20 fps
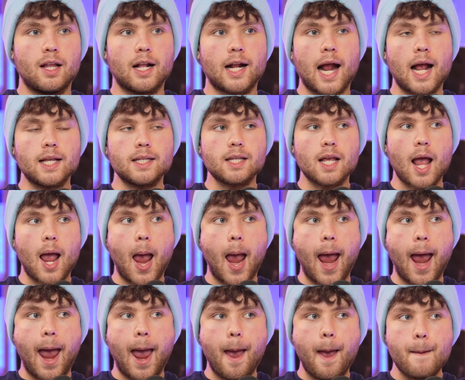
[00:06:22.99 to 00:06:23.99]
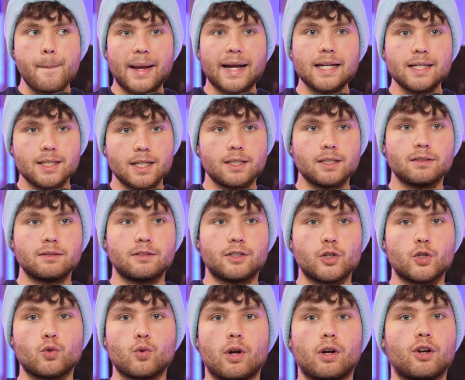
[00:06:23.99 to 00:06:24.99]
Because Megan didn't
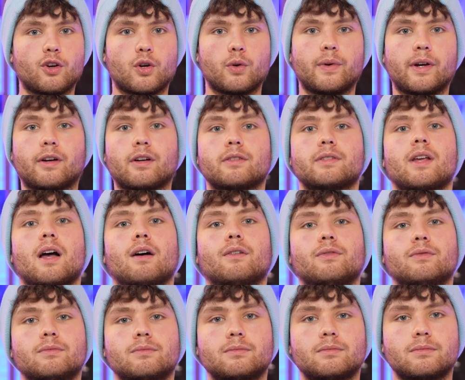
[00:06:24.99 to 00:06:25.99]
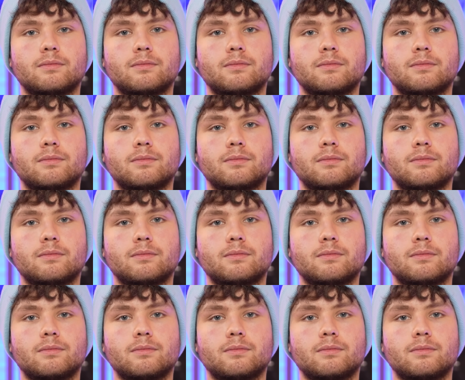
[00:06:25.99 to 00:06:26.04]
destroy her career herself,